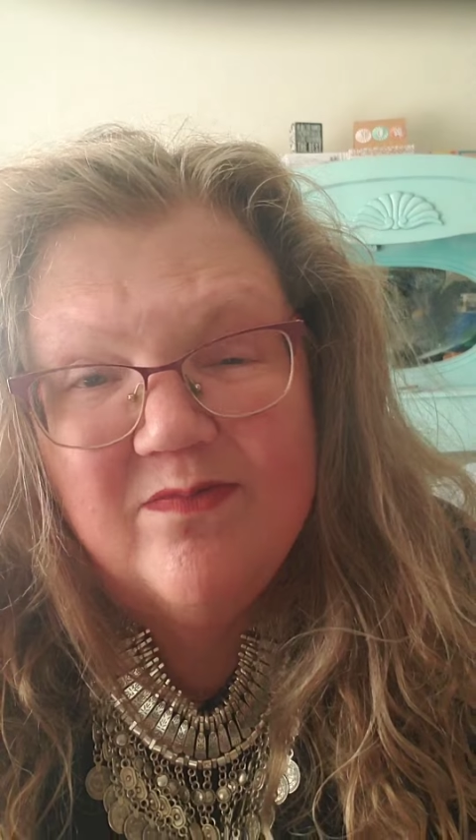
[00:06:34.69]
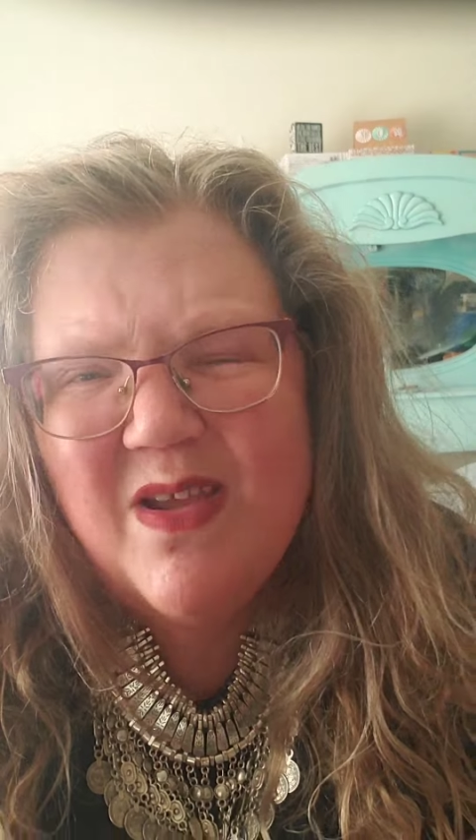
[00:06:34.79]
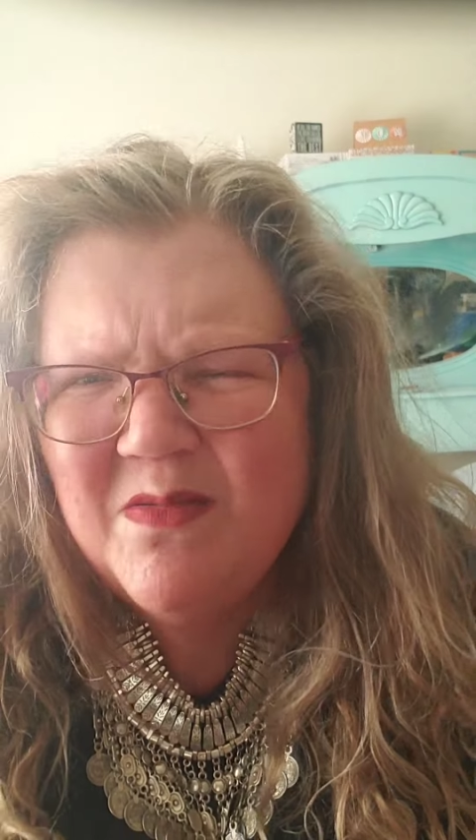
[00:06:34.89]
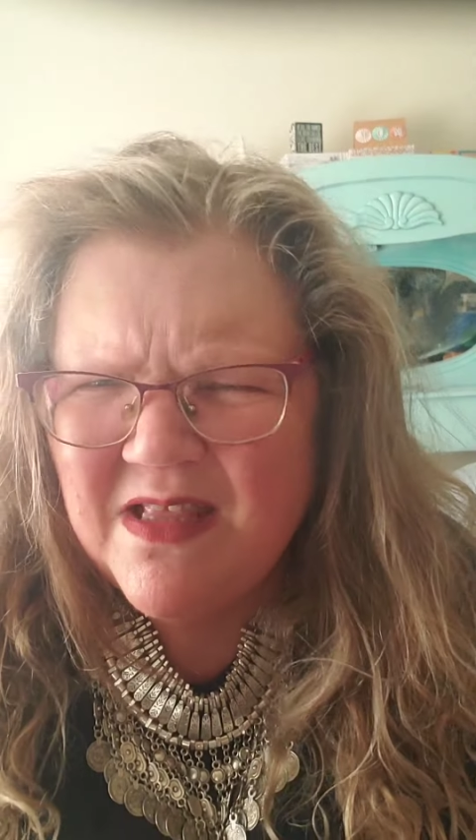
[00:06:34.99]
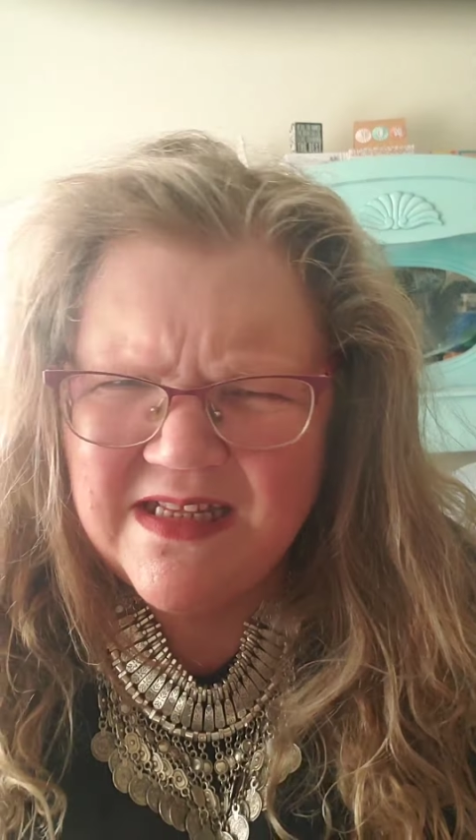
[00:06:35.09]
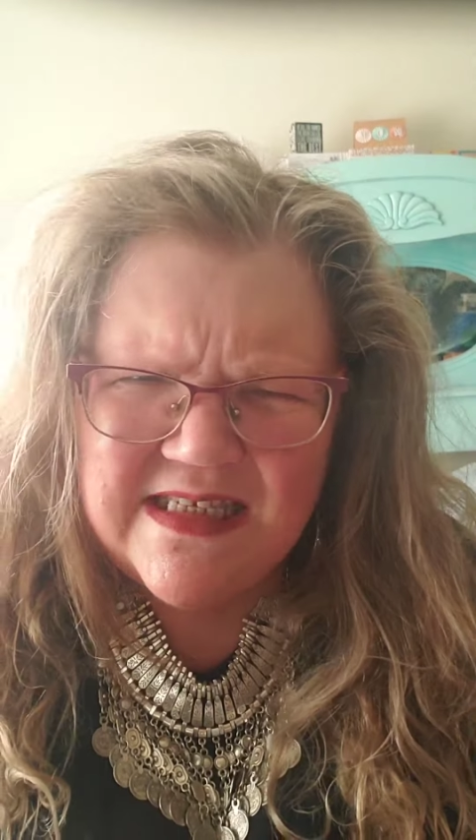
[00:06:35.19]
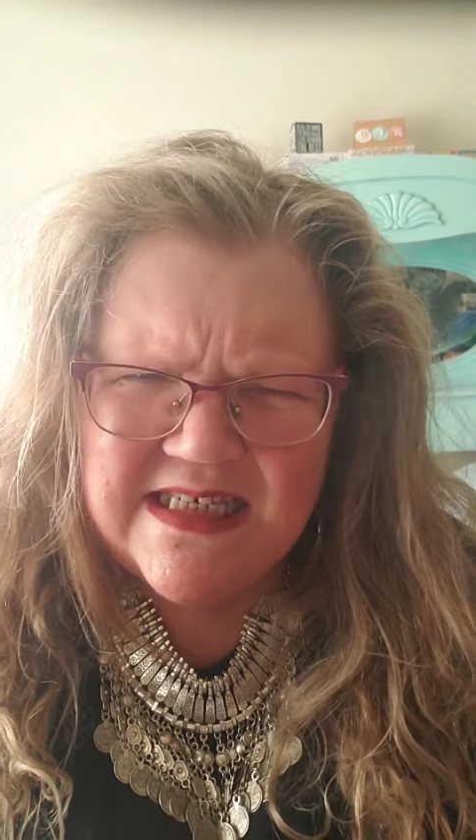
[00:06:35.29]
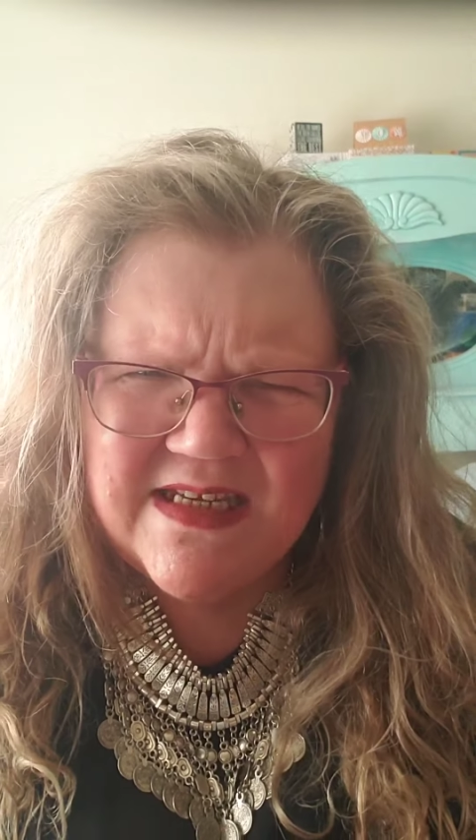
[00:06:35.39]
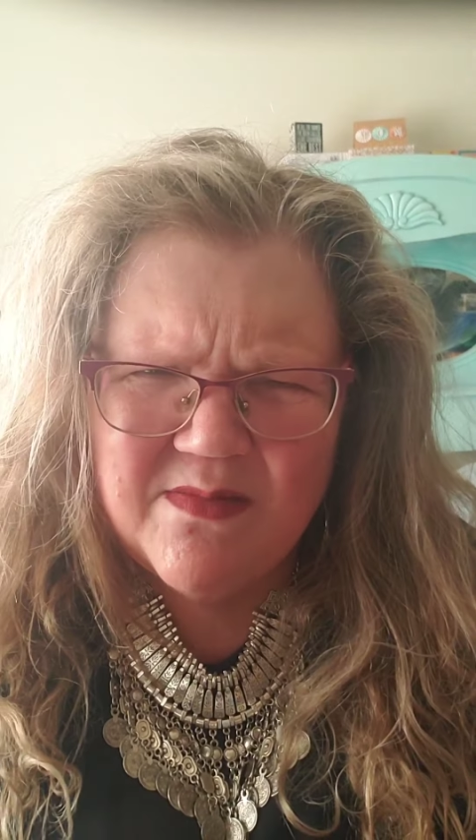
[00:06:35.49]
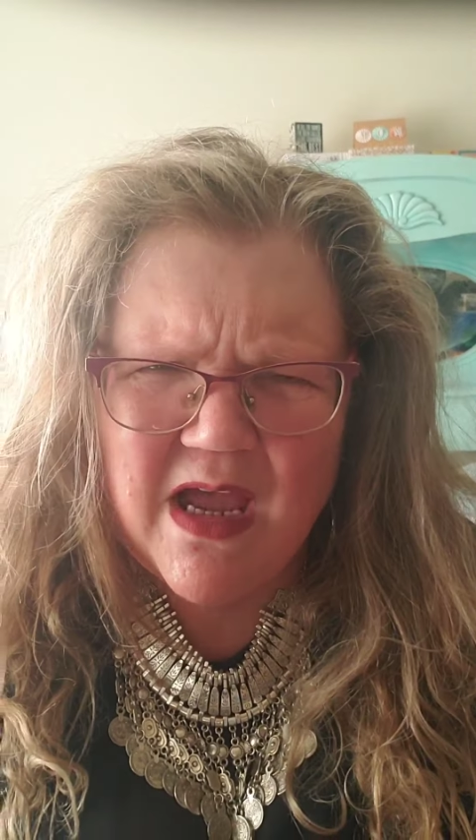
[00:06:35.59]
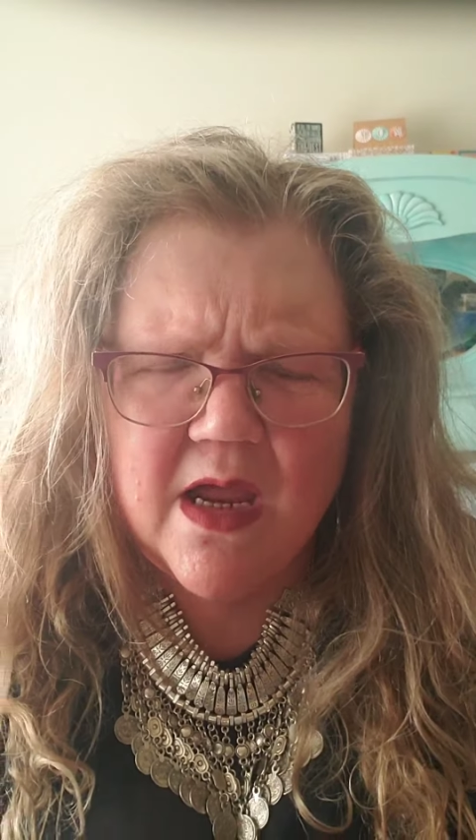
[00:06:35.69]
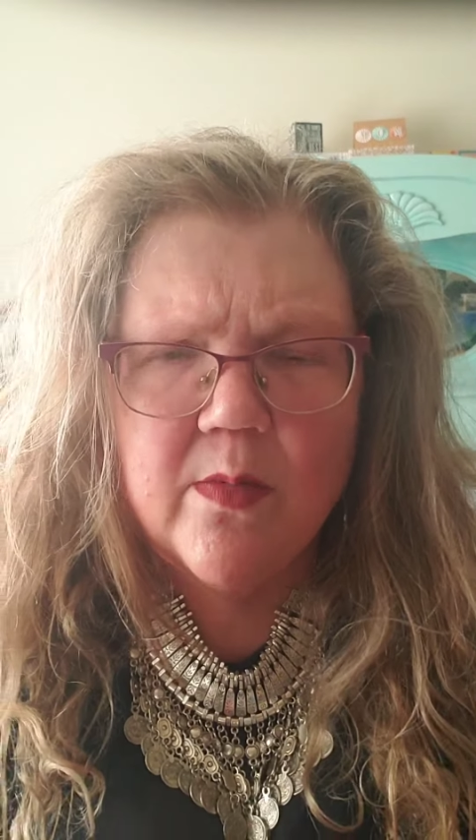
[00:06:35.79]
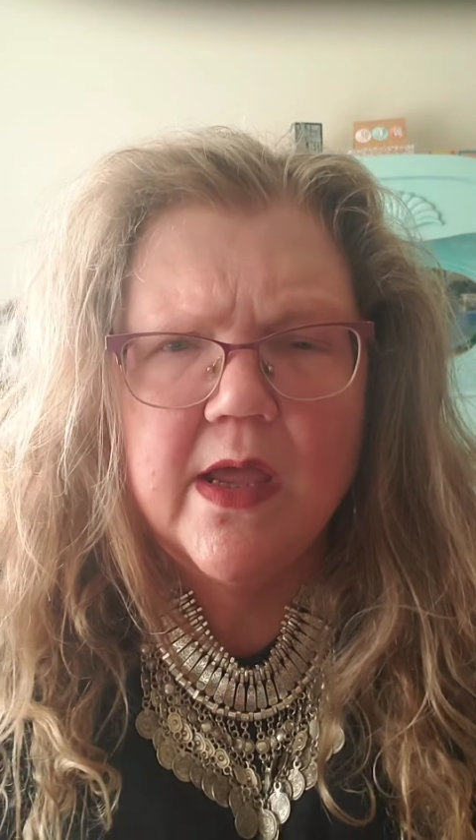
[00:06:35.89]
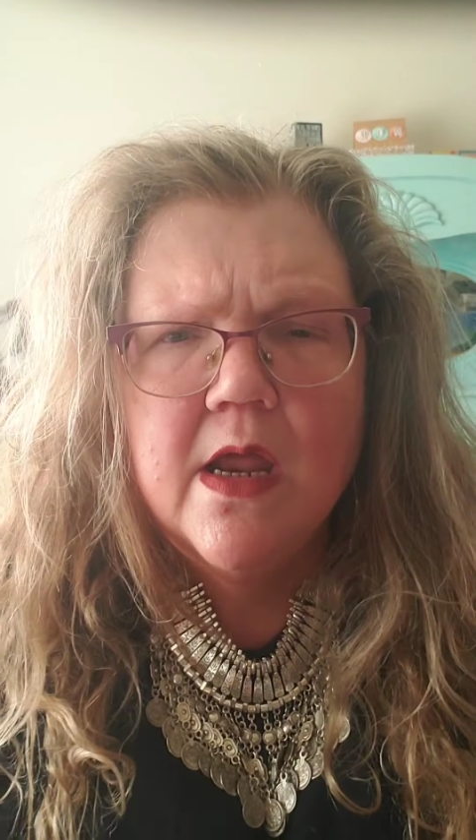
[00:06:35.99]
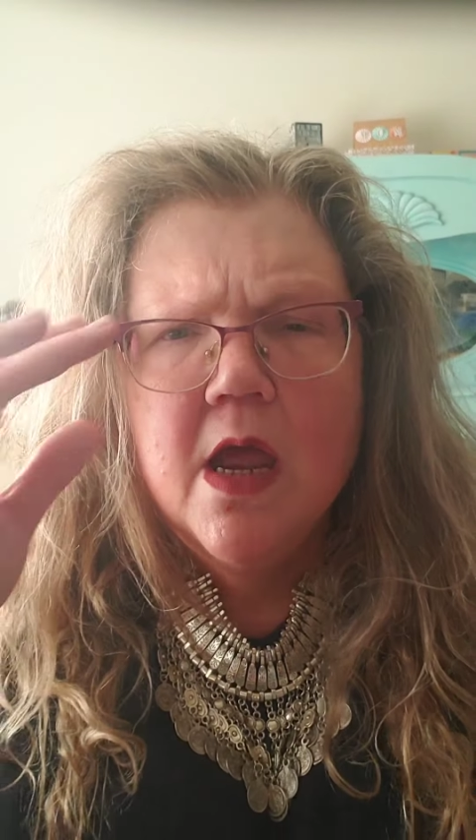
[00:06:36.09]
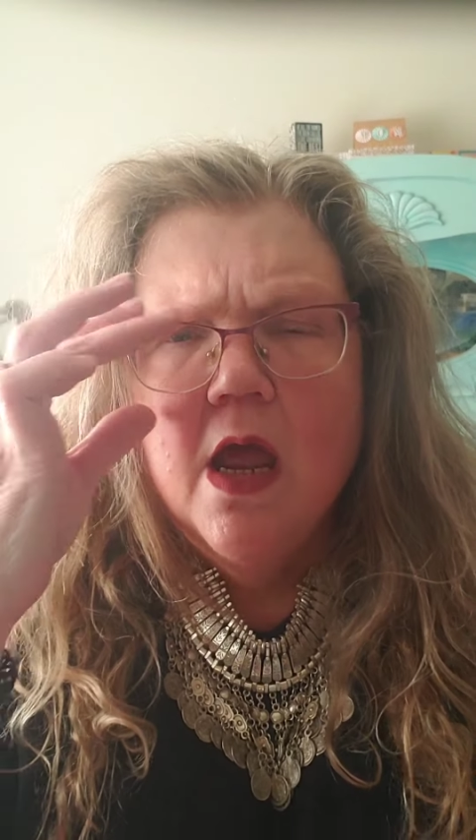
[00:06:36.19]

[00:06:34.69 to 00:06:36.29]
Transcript: Maybe that's TMI, but